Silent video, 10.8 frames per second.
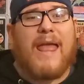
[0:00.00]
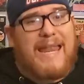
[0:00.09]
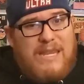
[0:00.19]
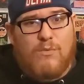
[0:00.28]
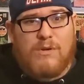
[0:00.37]

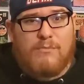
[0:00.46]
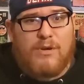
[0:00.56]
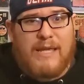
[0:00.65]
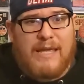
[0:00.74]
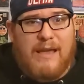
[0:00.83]
anyone
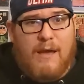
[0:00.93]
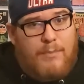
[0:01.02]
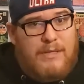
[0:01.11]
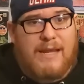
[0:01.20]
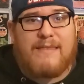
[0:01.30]
bringing
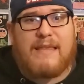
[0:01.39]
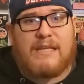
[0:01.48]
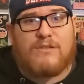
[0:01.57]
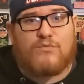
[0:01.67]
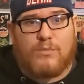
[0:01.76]
up, and I think
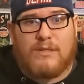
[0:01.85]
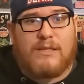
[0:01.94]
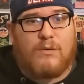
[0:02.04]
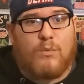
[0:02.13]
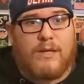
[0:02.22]
it's
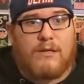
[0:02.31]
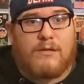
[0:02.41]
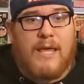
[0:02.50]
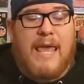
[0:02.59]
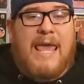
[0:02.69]
really weird,